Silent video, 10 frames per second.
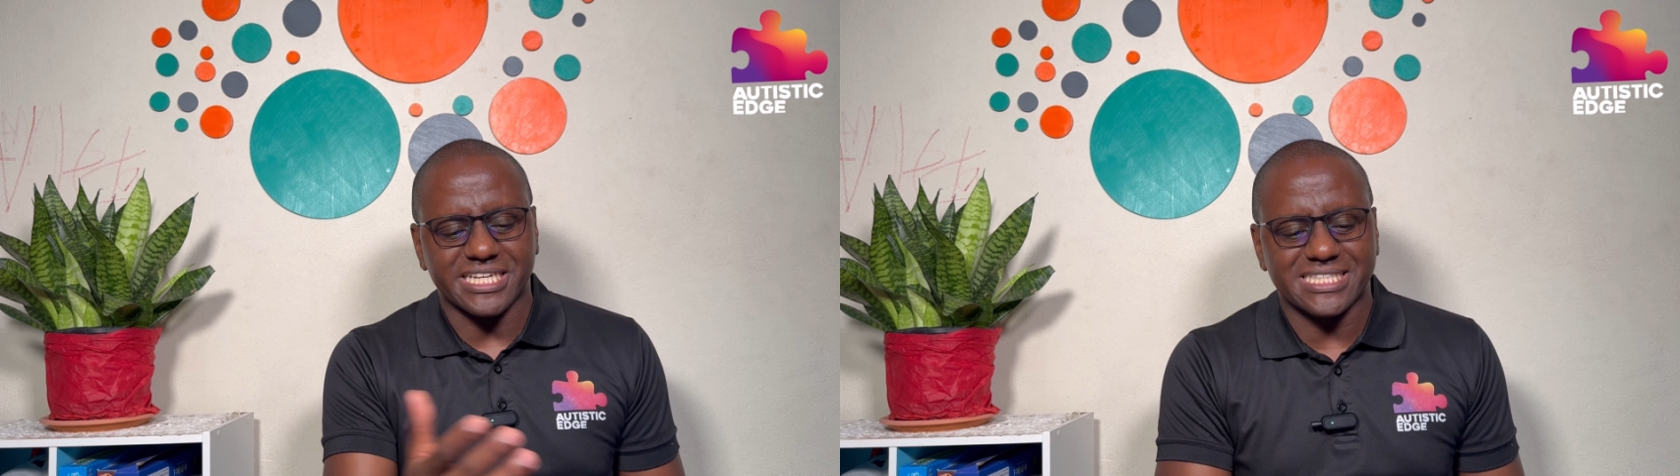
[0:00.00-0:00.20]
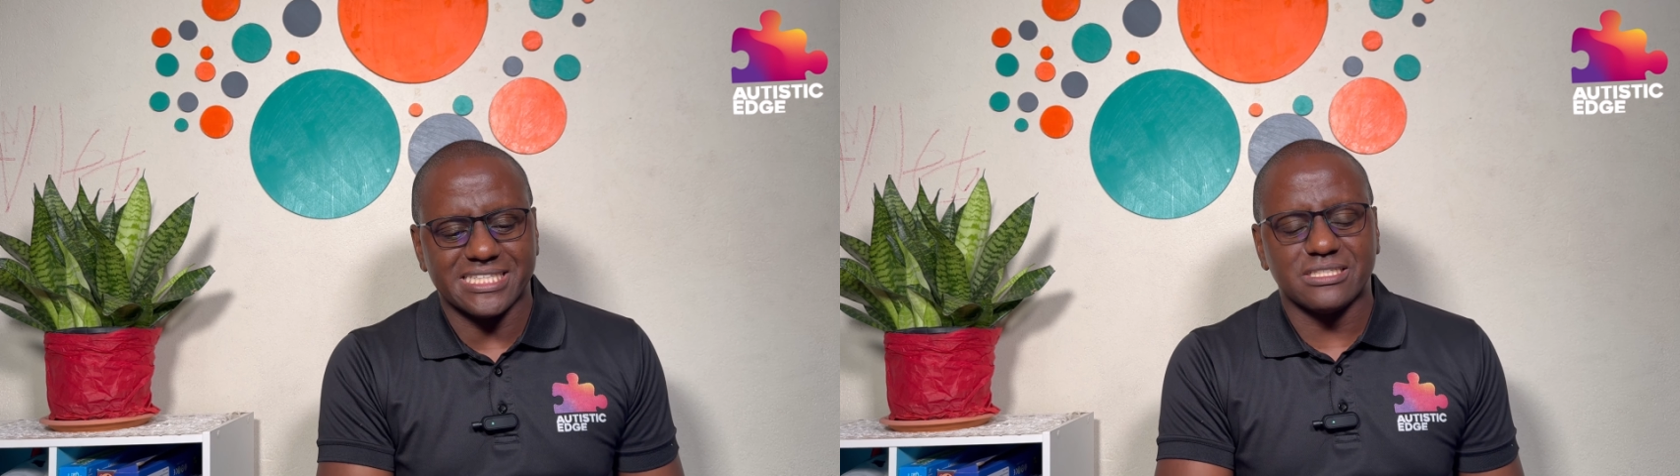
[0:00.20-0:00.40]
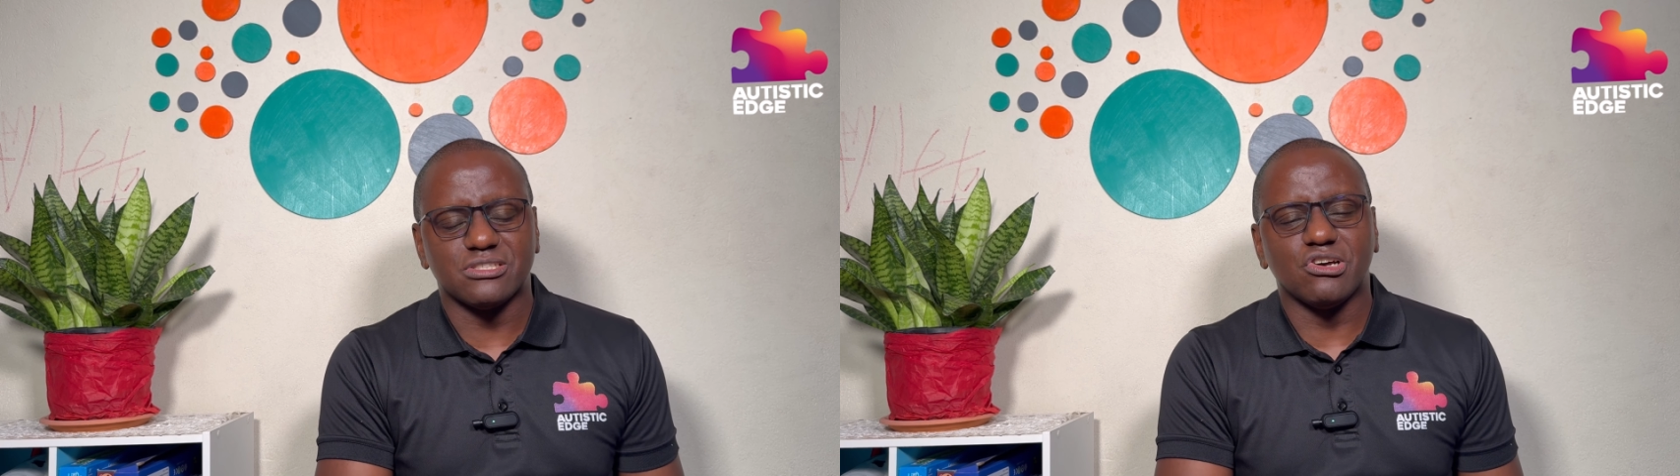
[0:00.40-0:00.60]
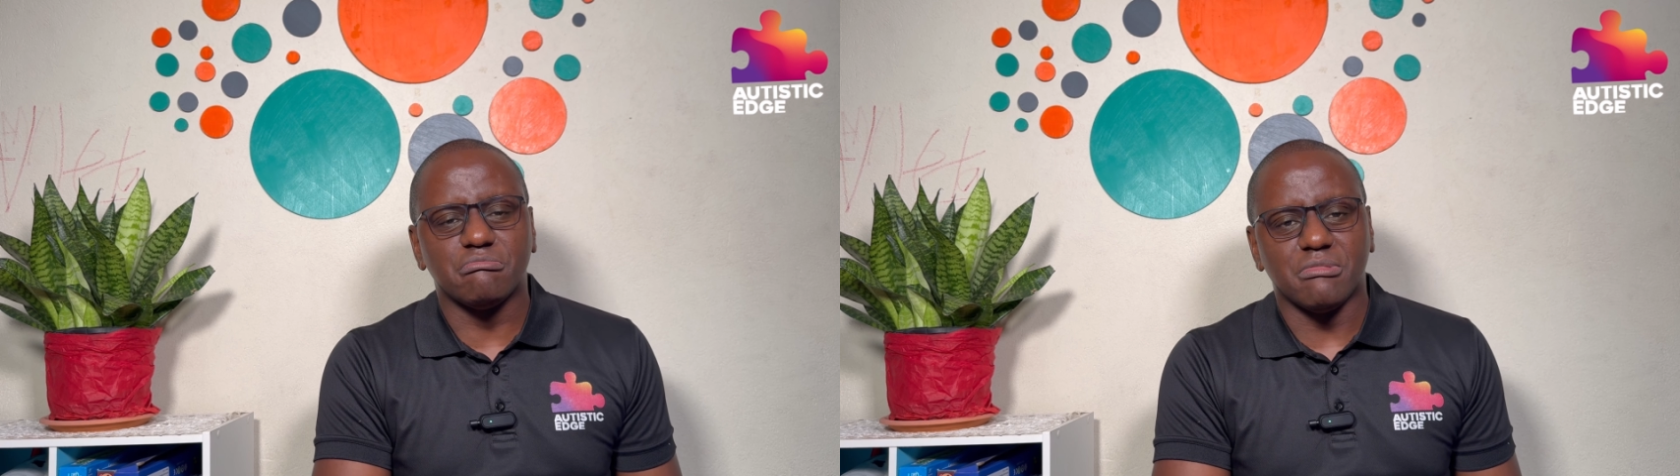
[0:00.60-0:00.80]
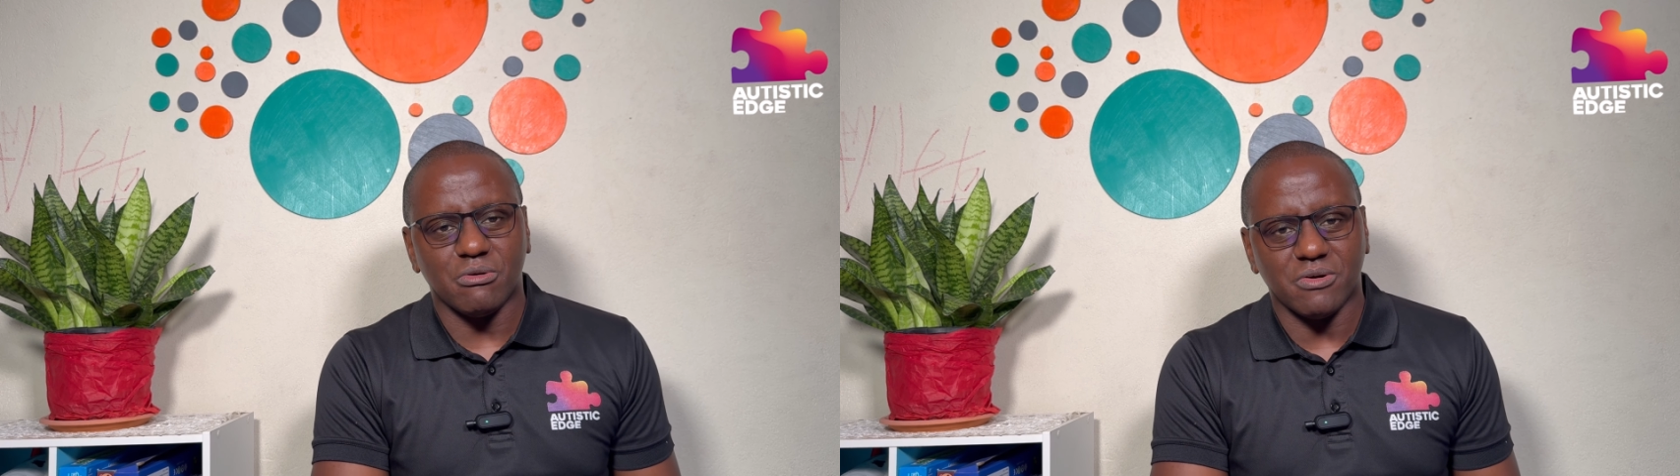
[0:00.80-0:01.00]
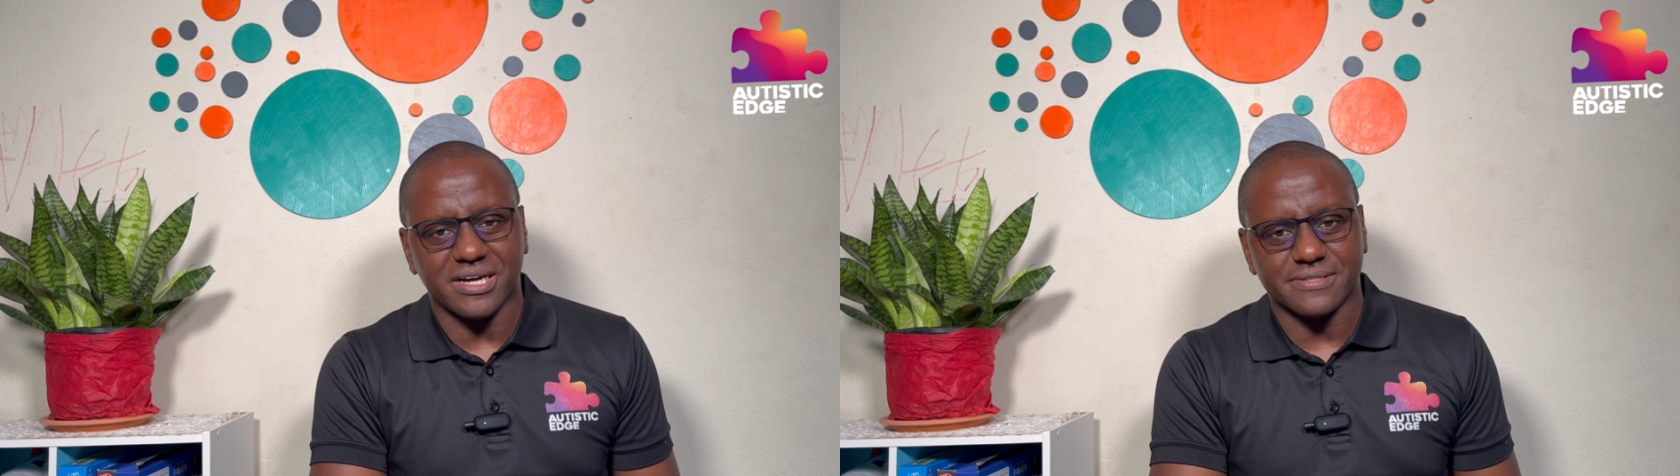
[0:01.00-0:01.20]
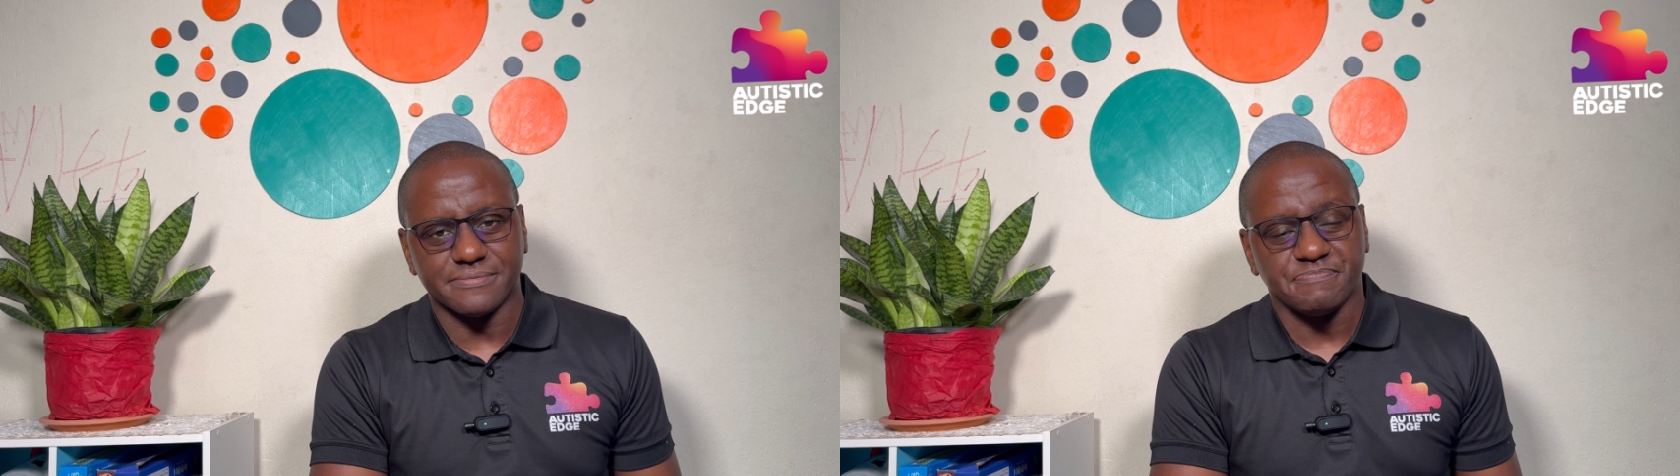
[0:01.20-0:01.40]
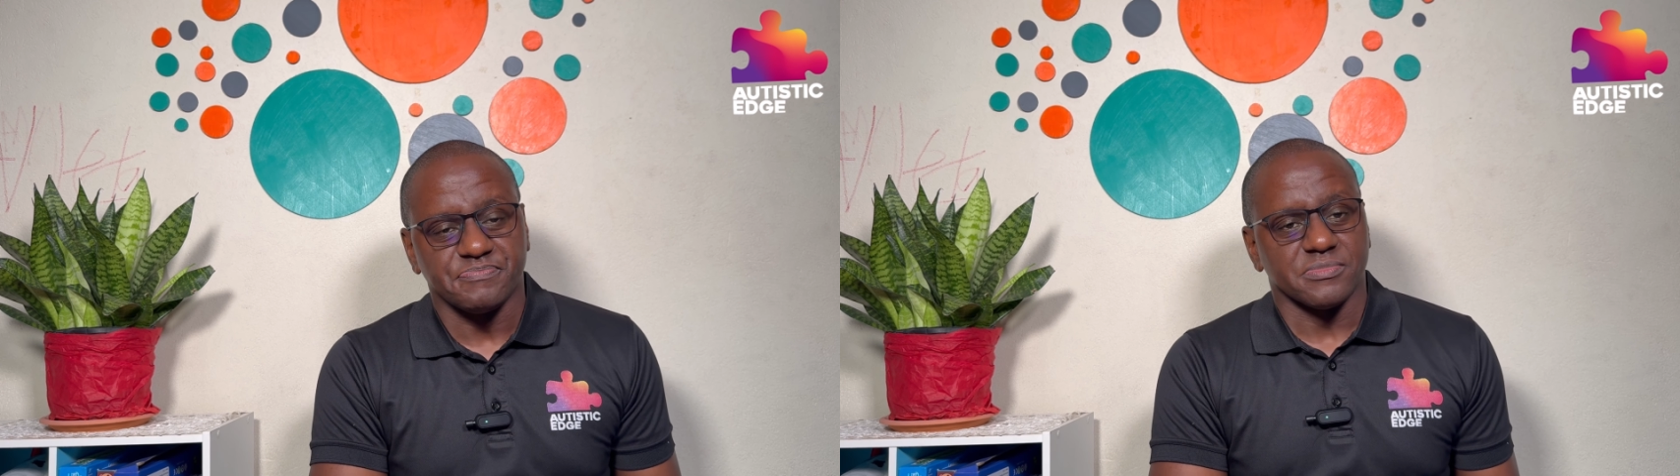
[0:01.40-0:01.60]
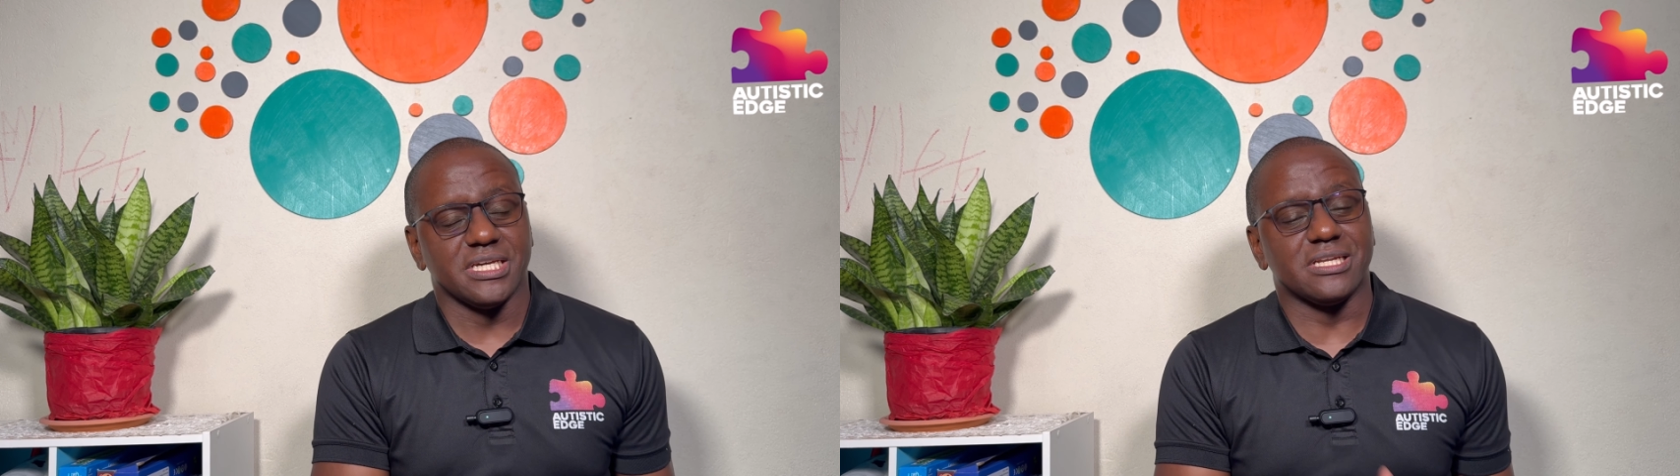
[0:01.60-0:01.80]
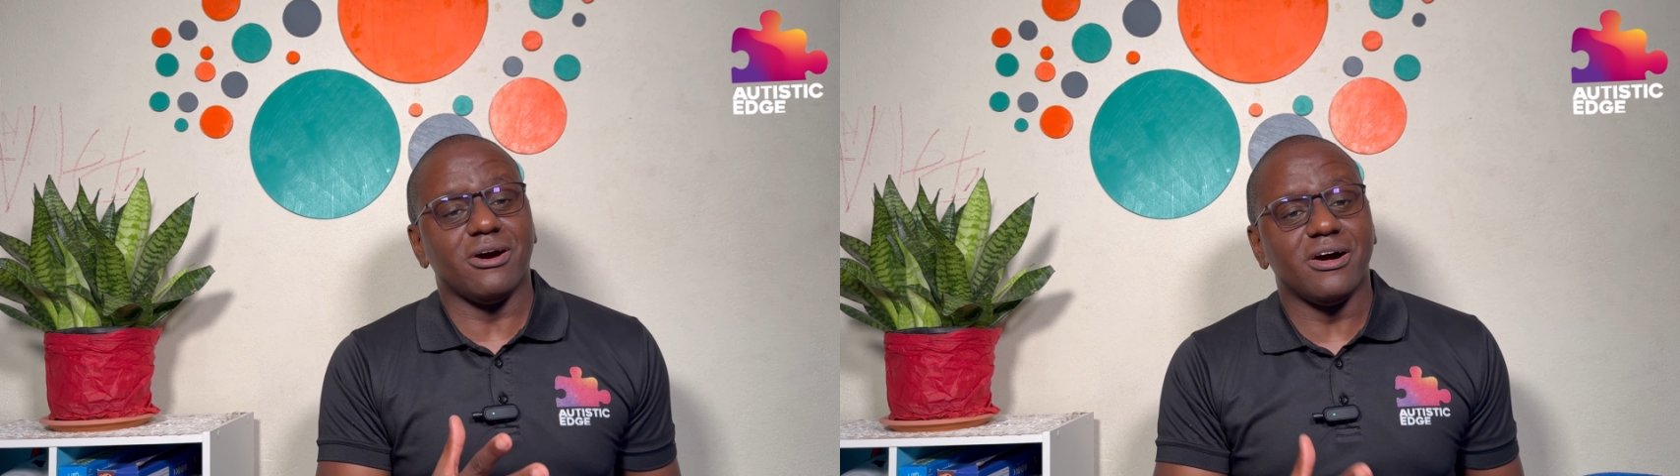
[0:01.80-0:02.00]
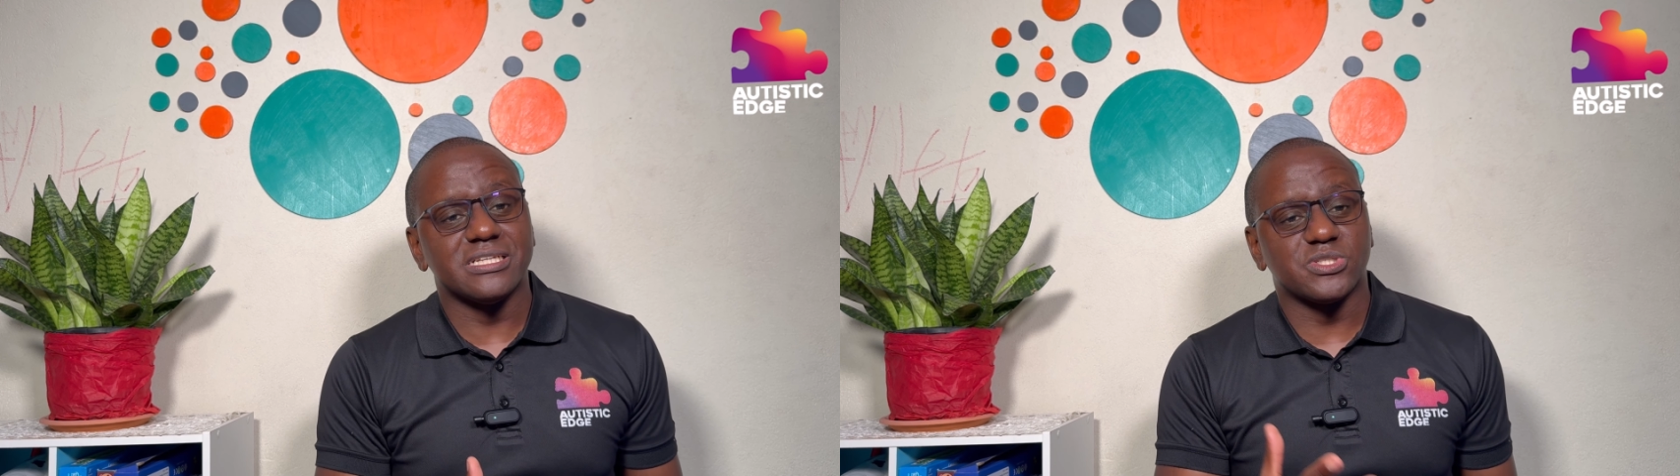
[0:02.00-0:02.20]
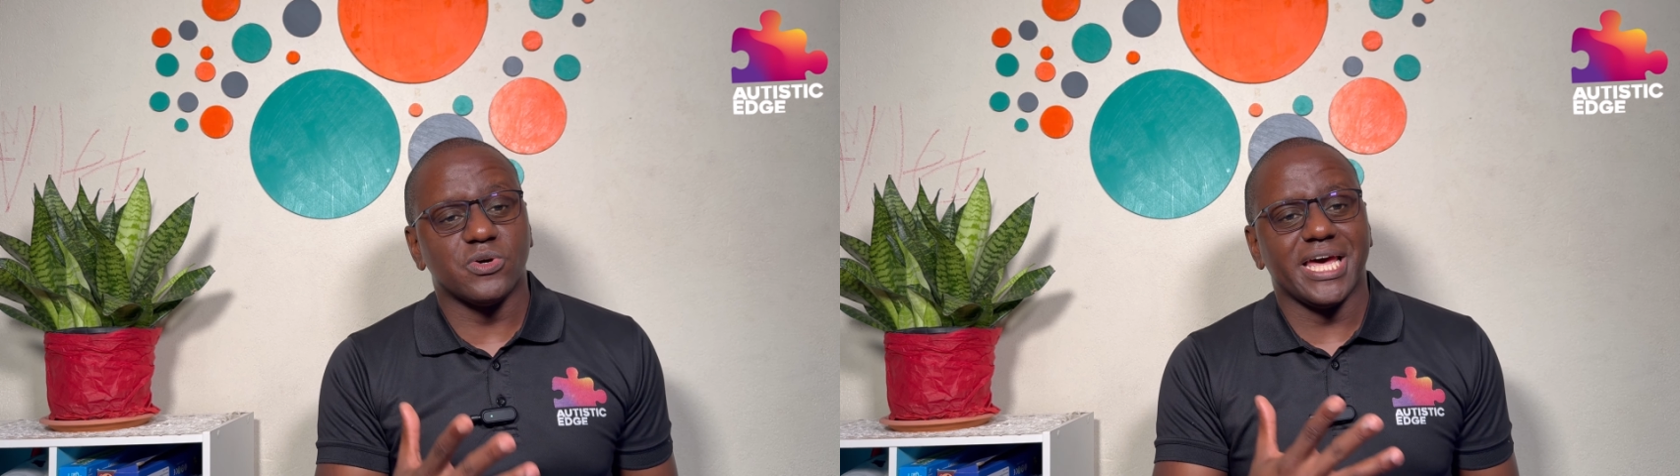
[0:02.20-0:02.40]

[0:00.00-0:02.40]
That is number one. It also